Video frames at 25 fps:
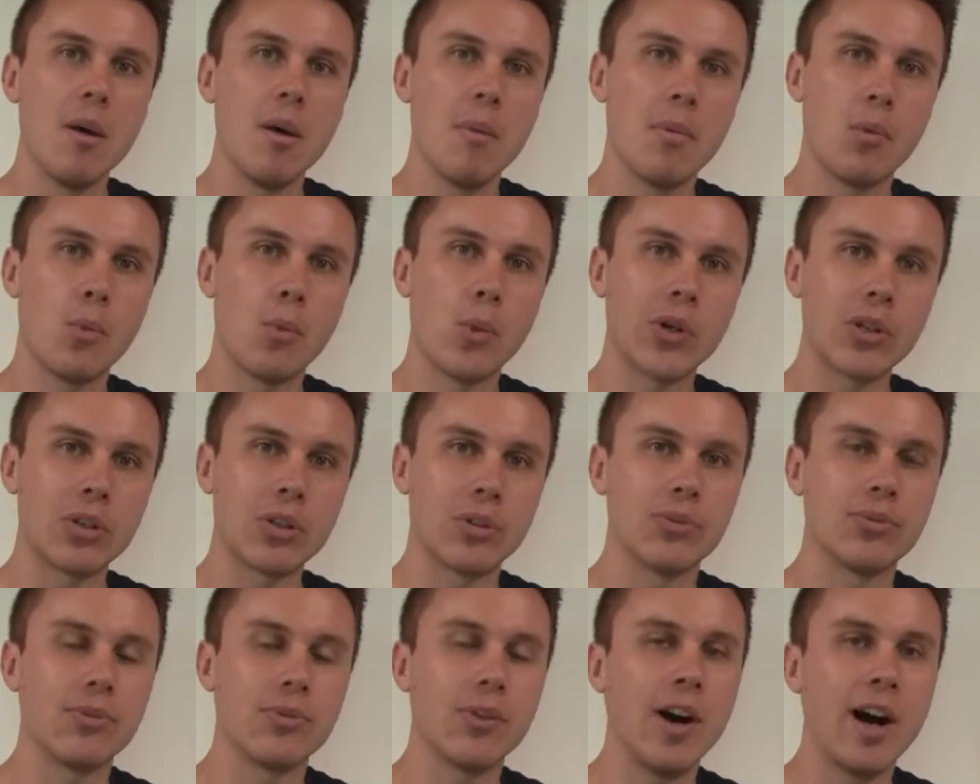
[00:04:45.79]
But what
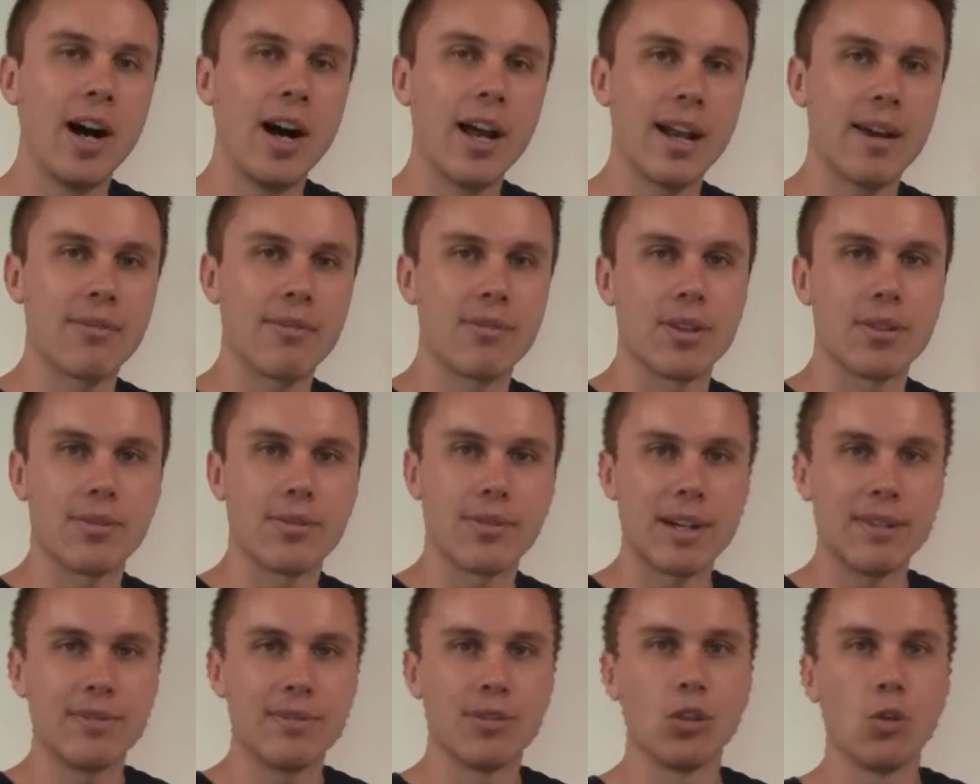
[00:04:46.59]
you'll find after
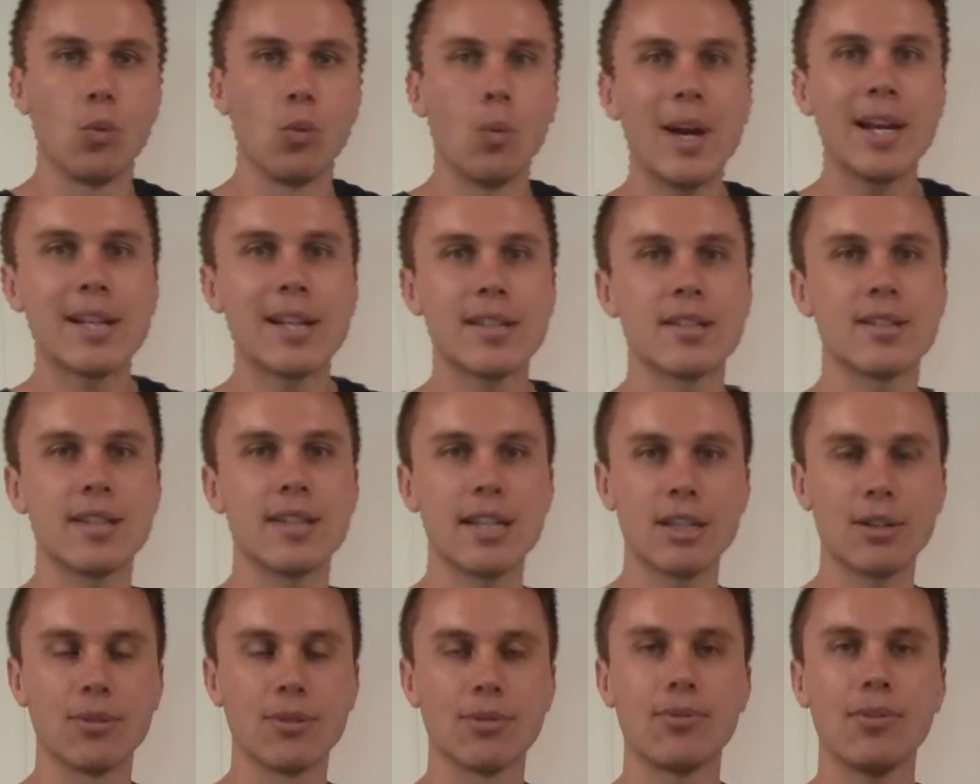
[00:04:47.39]
3-4 weeks is
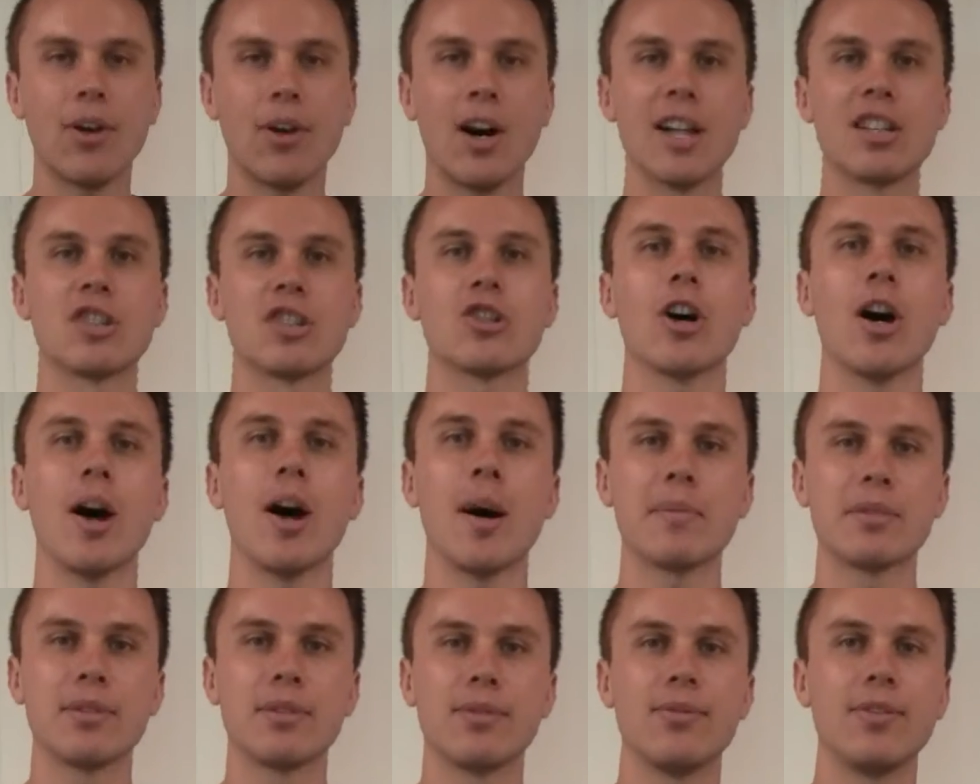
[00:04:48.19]
that you'll find
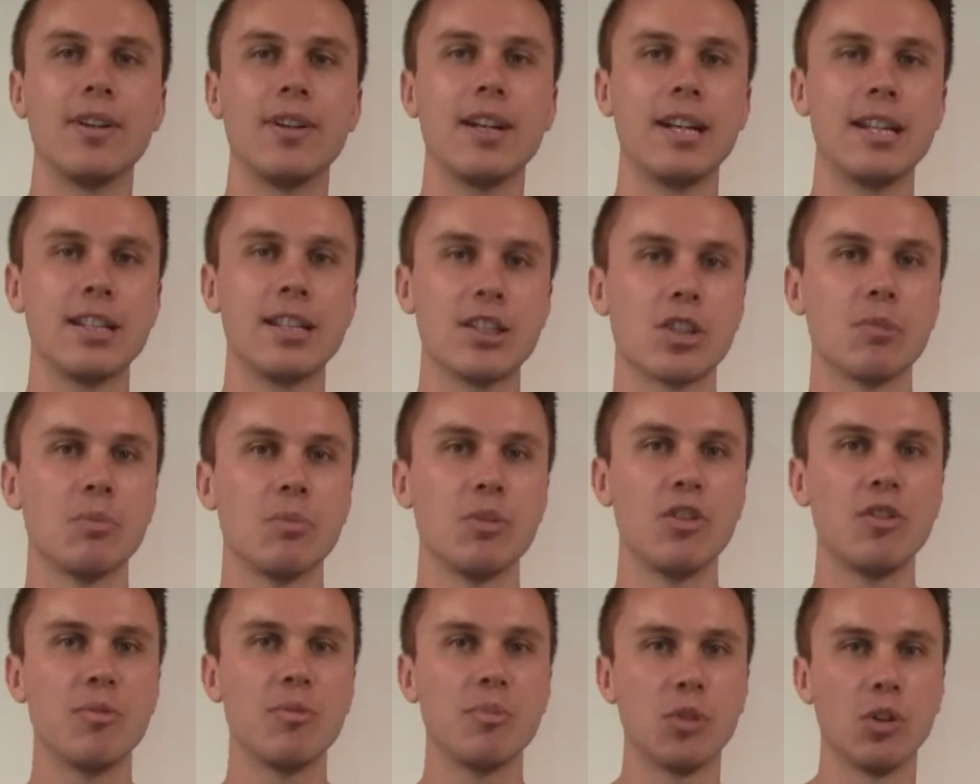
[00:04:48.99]
time to fit in, to
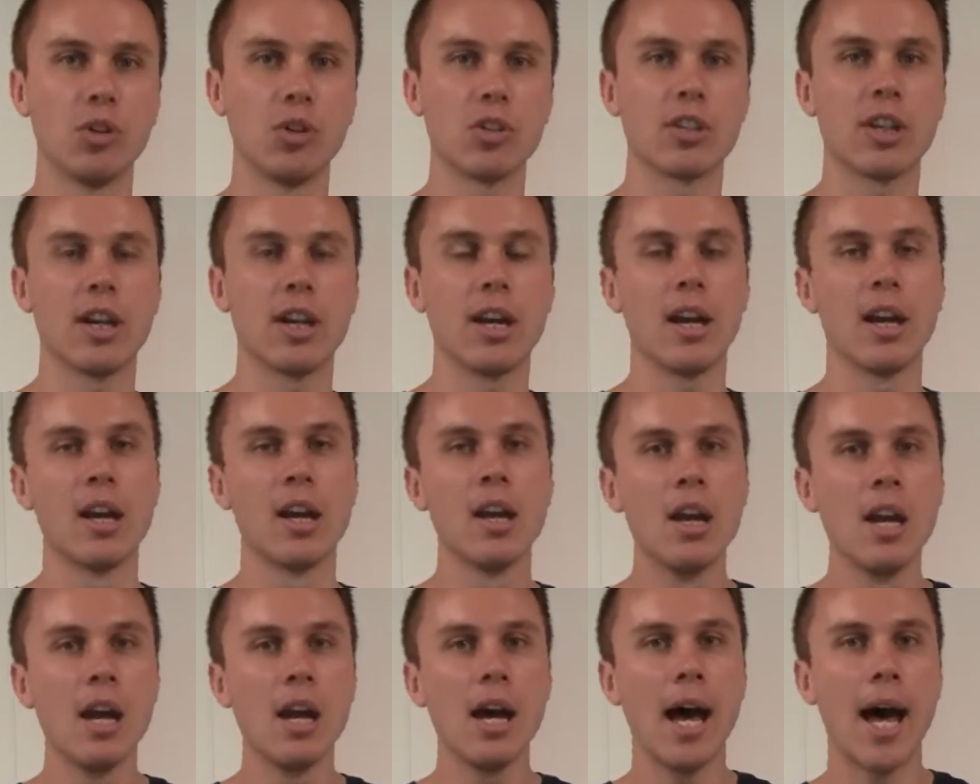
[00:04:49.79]
move more, to
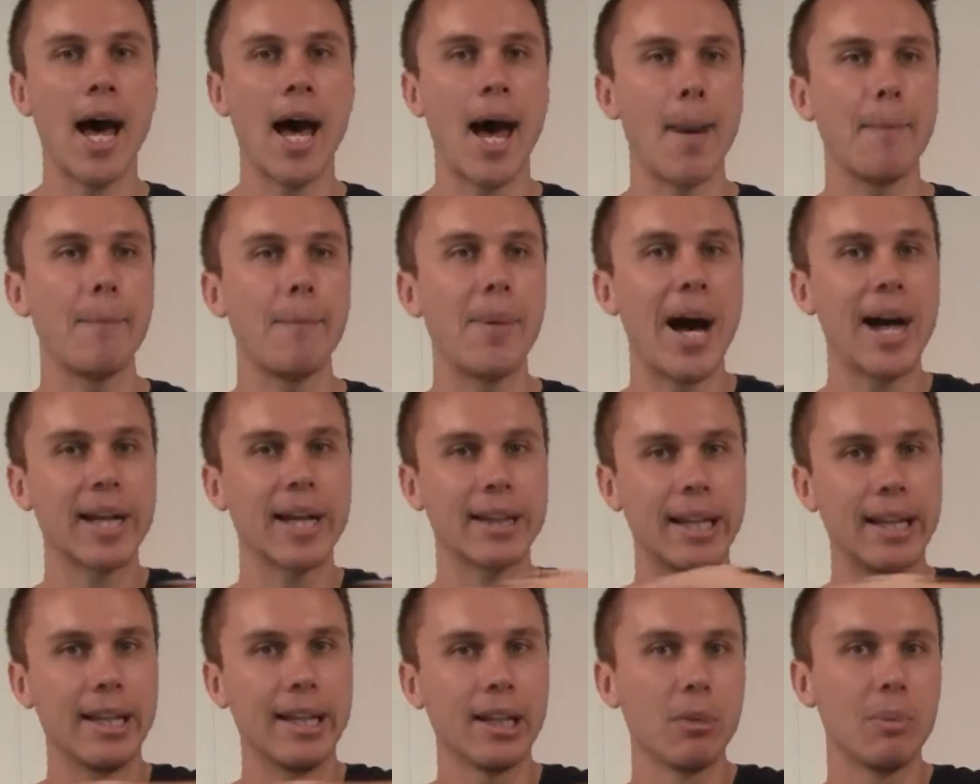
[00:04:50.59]
park
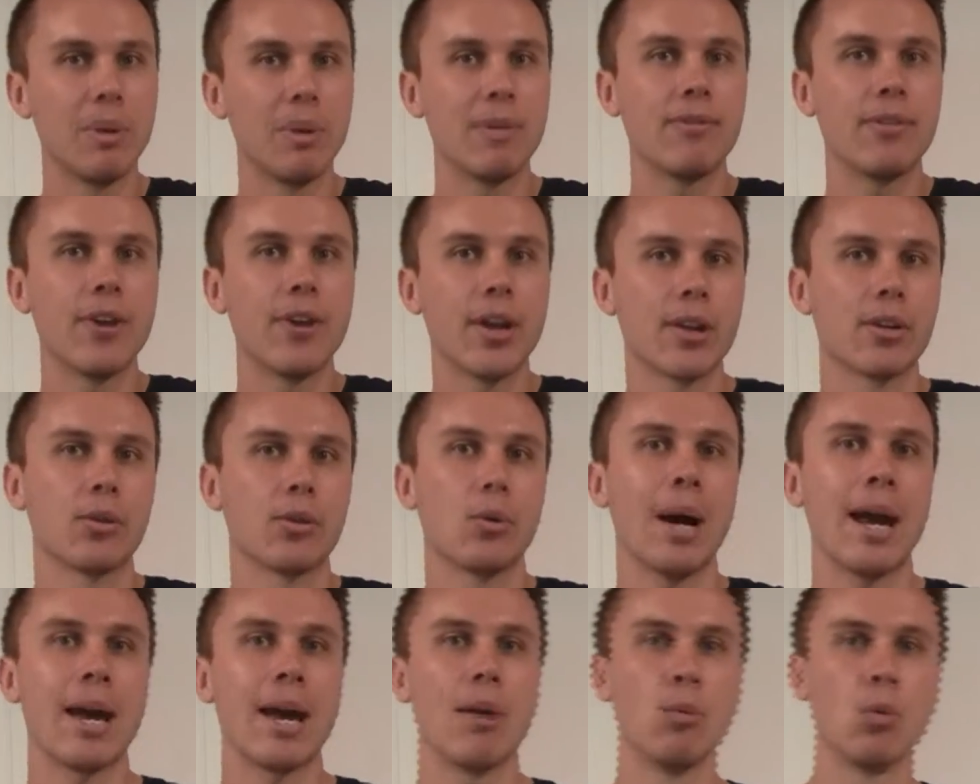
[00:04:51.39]
that little bit further
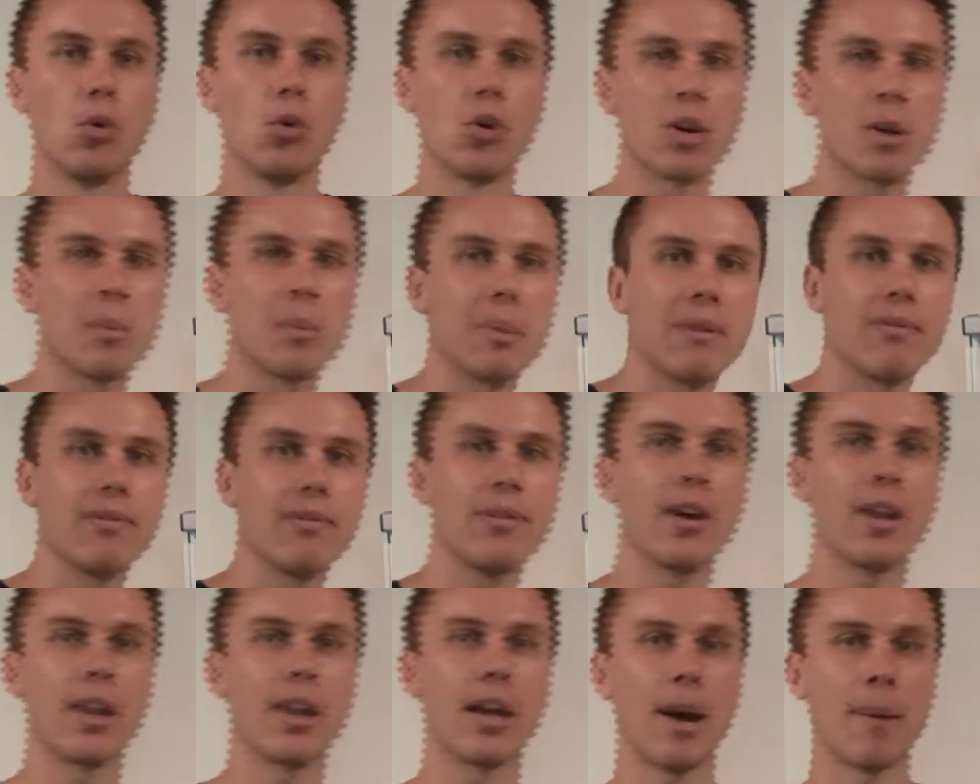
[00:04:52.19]
away and walk a bit
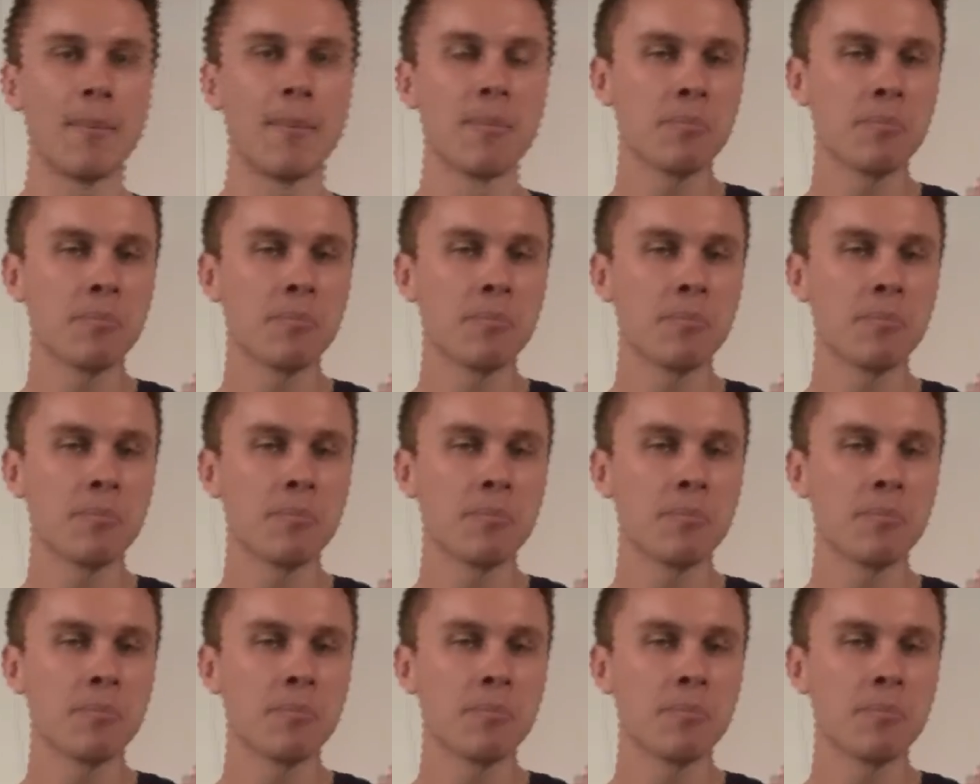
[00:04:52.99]
further.